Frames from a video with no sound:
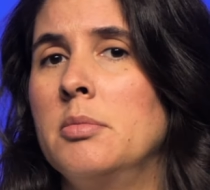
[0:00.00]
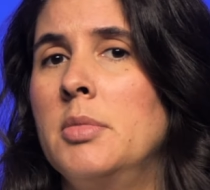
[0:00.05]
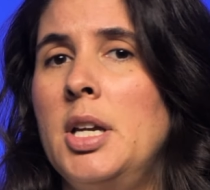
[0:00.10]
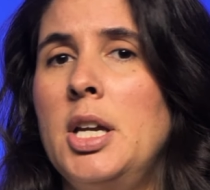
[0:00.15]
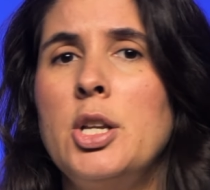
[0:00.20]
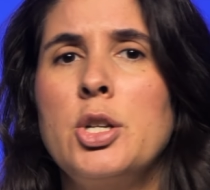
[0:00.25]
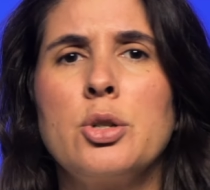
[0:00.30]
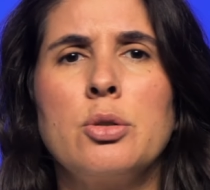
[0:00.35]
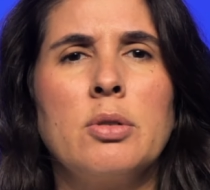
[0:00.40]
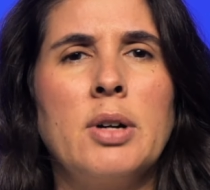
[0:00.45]

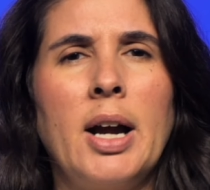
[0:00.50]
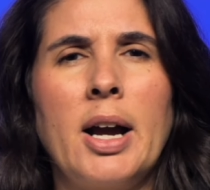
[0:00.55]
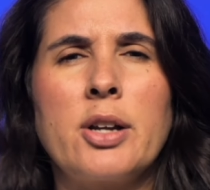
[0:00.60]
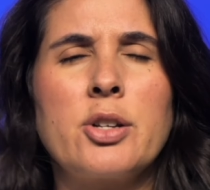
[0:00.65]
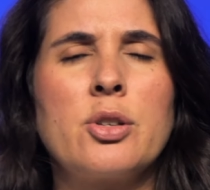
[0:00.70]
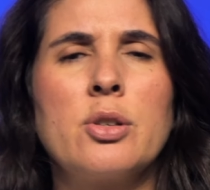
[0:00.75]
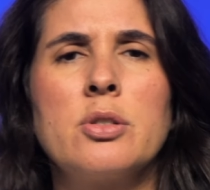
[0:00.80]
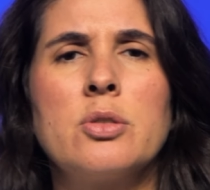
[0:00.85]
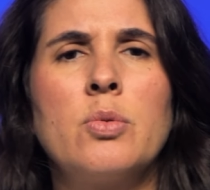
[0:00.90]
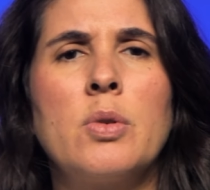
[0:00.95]

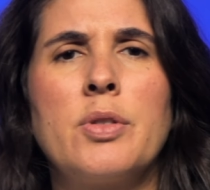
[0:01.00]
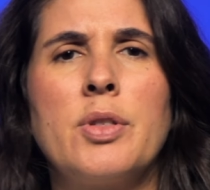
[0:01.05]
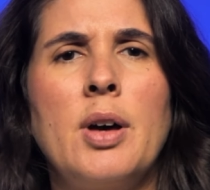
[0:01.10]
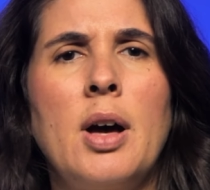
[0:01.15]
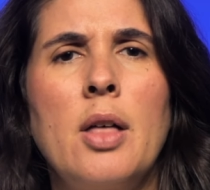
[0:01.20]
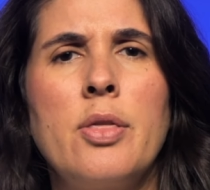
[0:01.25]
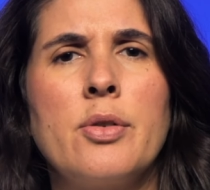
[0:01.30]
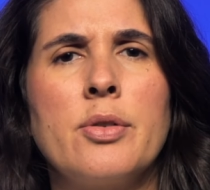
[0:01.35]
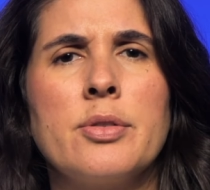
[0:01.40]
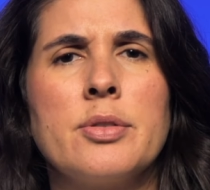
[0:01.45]
interactions with
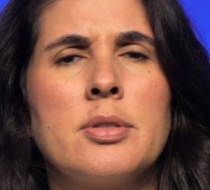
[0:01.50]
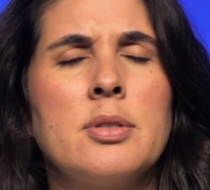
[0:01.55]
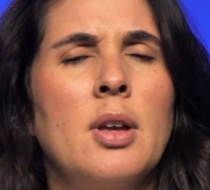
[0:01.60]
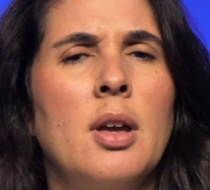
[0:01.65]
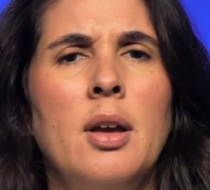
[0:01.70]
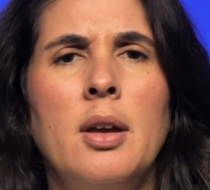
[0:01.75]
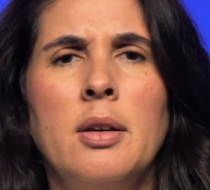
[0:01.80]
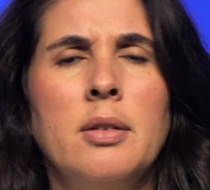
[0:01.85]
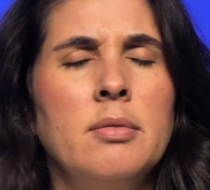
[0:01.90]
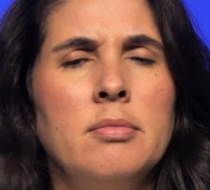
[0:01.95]
others,
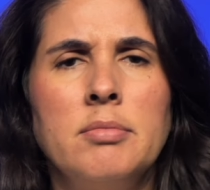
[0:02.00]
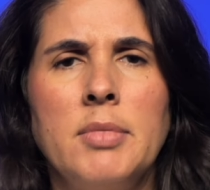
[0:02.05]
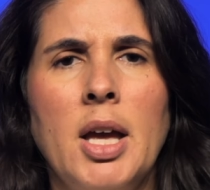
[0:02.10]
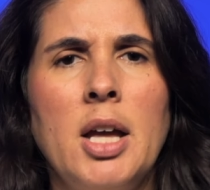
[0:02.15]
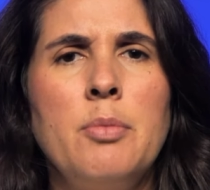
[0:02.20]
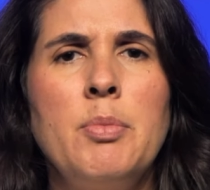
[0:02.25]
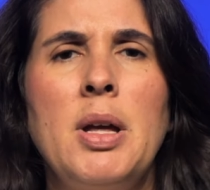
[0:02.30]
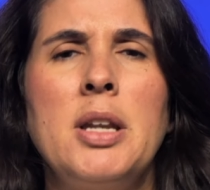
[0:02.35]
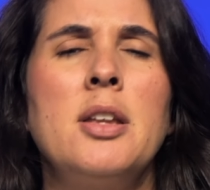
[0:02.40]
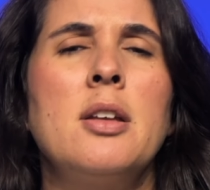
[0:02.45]

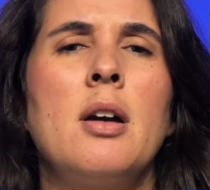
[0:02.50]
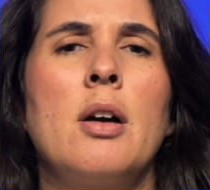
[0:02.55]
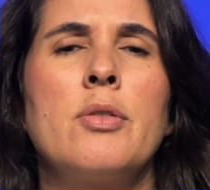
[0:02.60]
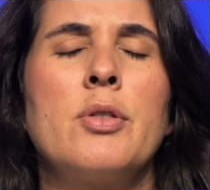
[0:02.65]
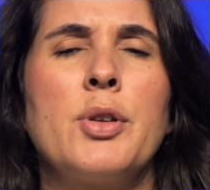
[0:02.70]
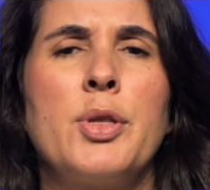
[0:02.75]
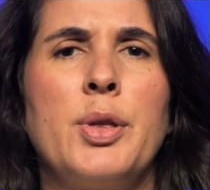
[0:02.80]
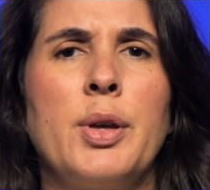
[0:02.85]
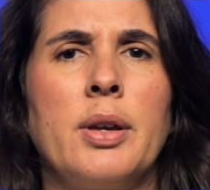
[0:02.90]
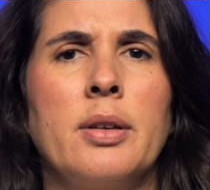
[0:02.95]
and many
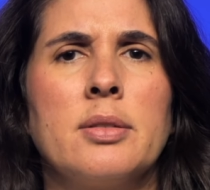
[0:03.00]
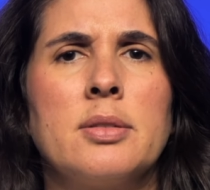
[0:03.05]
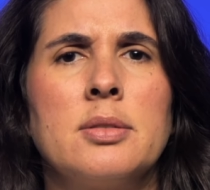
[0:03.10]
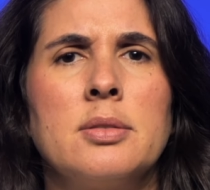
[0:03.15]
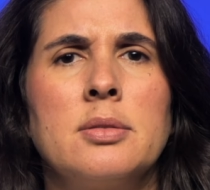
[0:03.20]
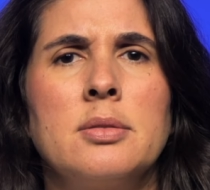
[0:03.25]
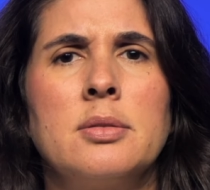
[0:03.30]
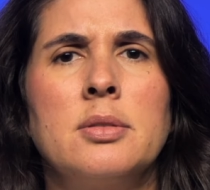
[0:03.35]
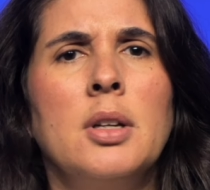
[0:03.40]
other things.